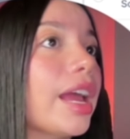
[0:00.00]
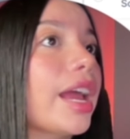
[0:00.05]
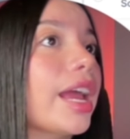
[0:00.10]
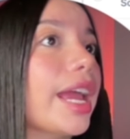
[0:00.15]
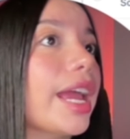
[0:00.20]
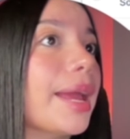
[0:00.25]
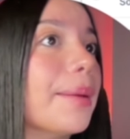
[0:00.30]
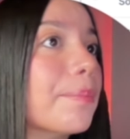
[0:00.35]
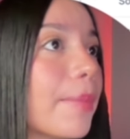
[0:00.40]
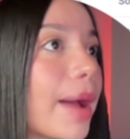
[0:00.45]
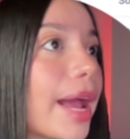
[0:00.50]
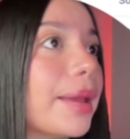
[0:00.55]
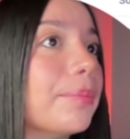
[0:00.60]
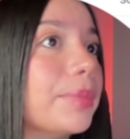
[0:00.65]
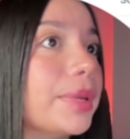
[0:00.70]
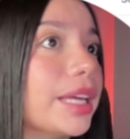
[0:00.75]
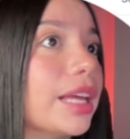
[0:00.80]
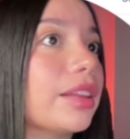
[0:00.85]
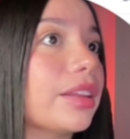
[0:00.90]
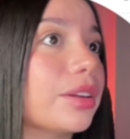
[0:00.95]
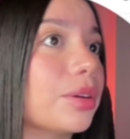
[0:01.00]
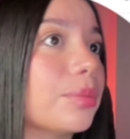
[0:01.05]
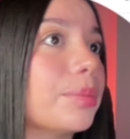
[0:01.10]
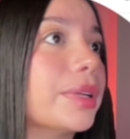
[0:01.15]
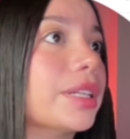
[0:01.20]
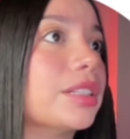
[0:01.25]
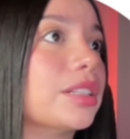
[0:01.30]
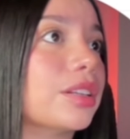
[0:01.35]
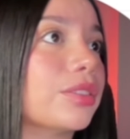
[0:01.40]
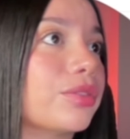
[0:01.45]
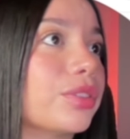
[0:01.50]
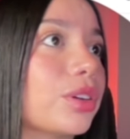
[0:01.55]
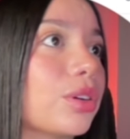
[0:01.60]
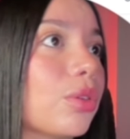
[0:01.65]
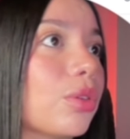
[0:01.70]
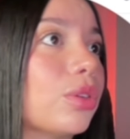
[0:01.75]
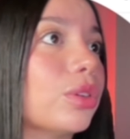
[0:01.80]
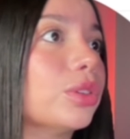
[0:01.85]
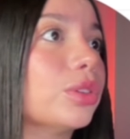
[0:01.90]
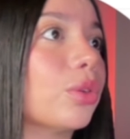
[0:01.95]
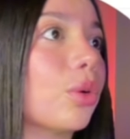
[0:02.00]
it might be a little bit difficult,